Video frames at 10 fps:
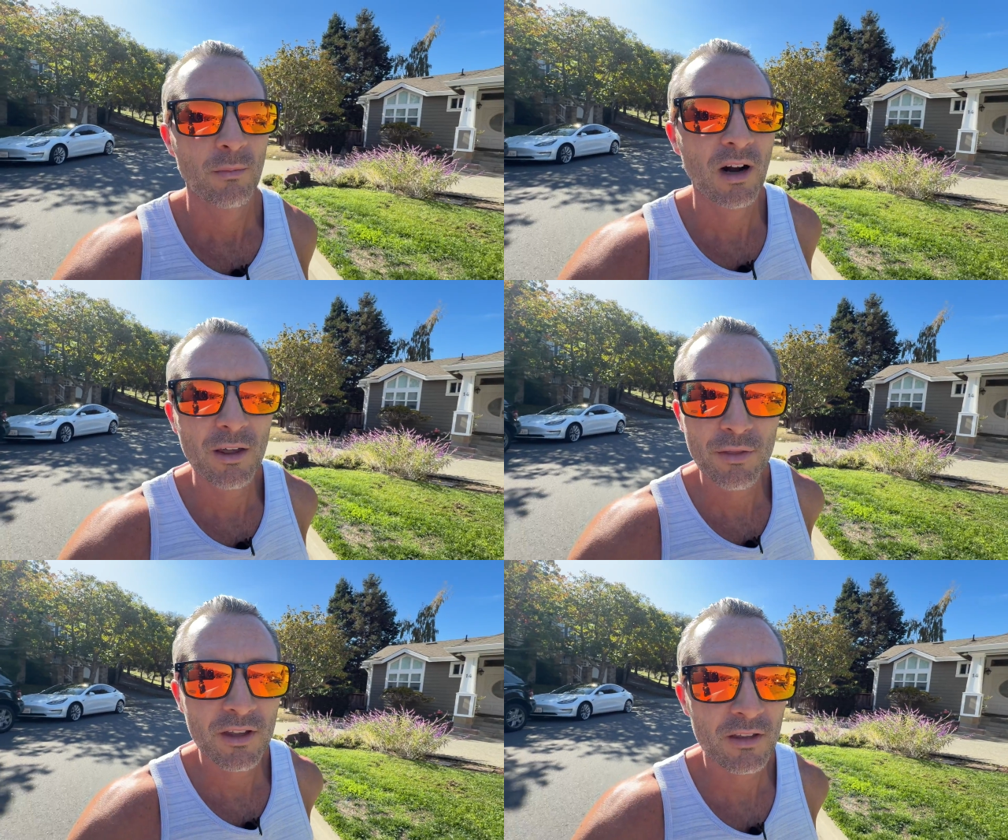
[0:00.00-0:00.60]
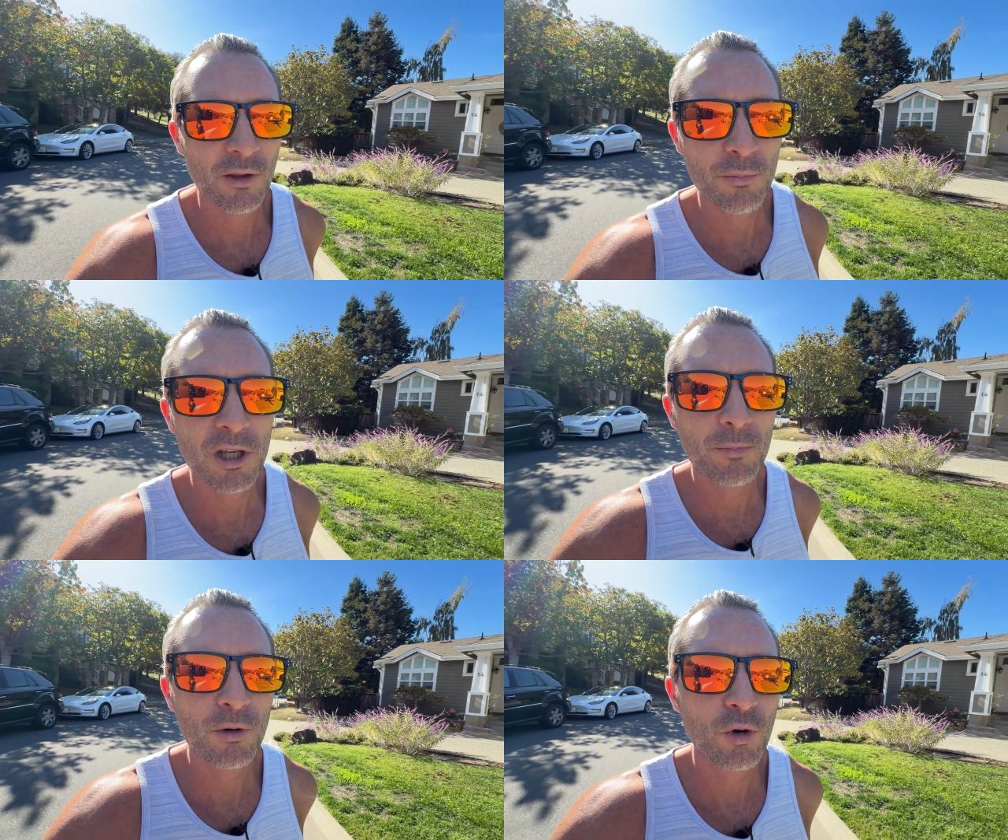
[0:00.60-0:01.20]
But I think the
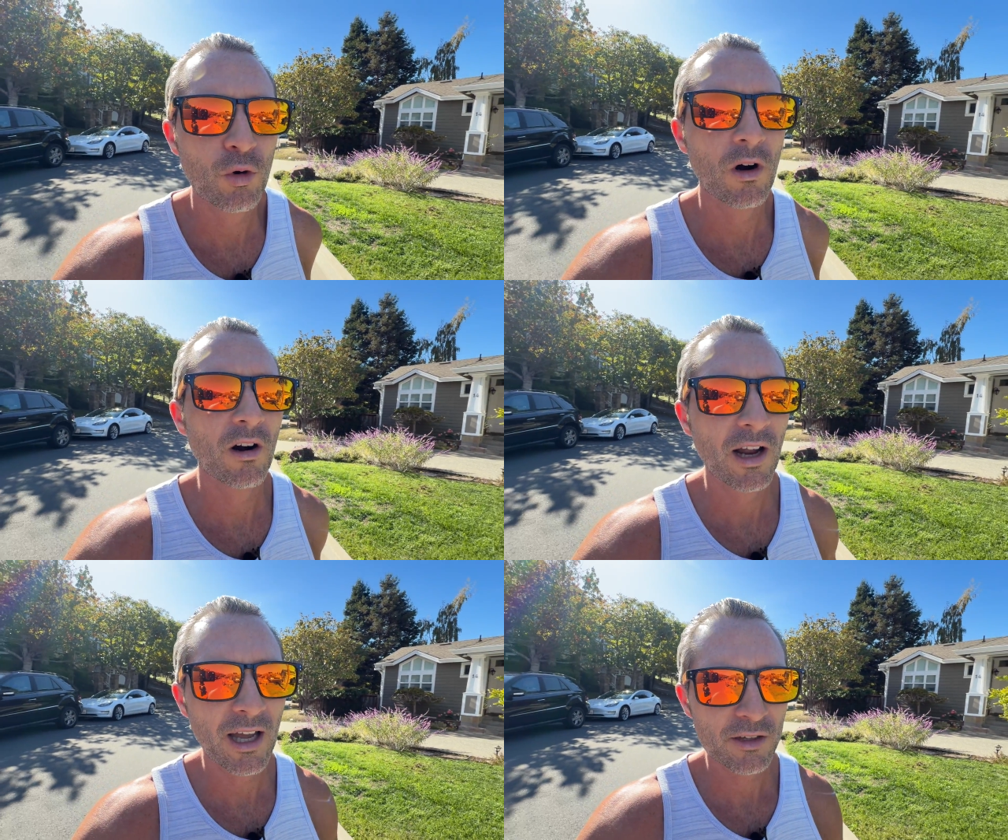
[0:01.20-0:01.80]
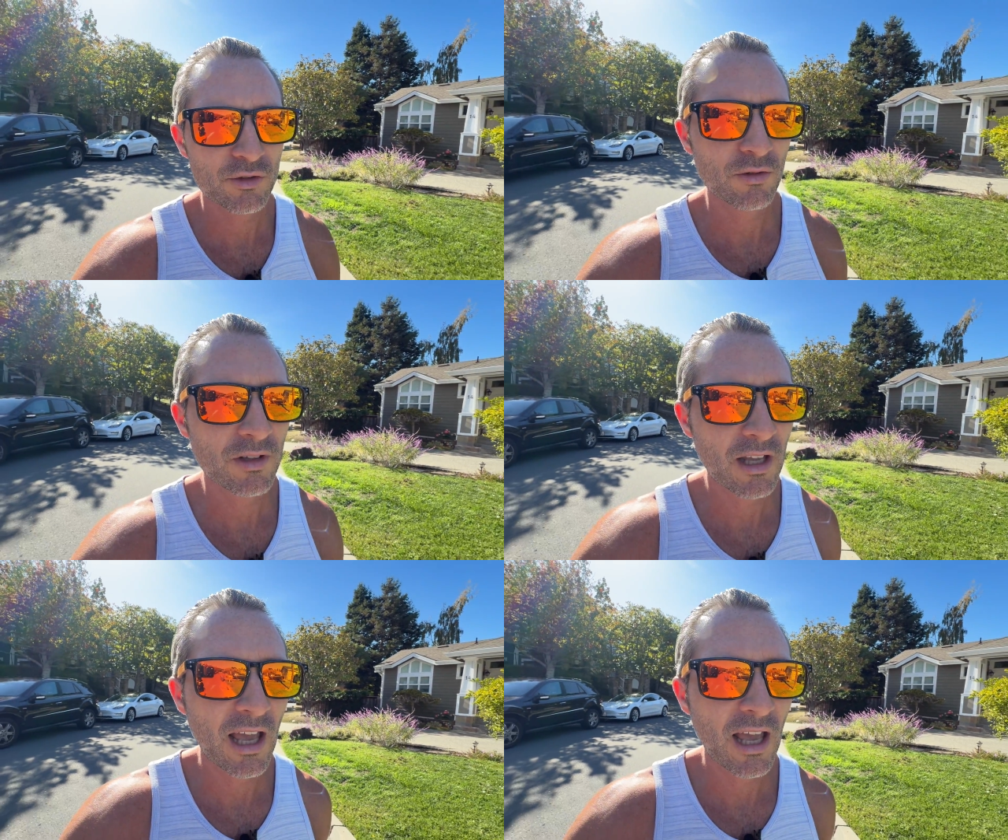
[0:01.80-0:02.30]
people who are actually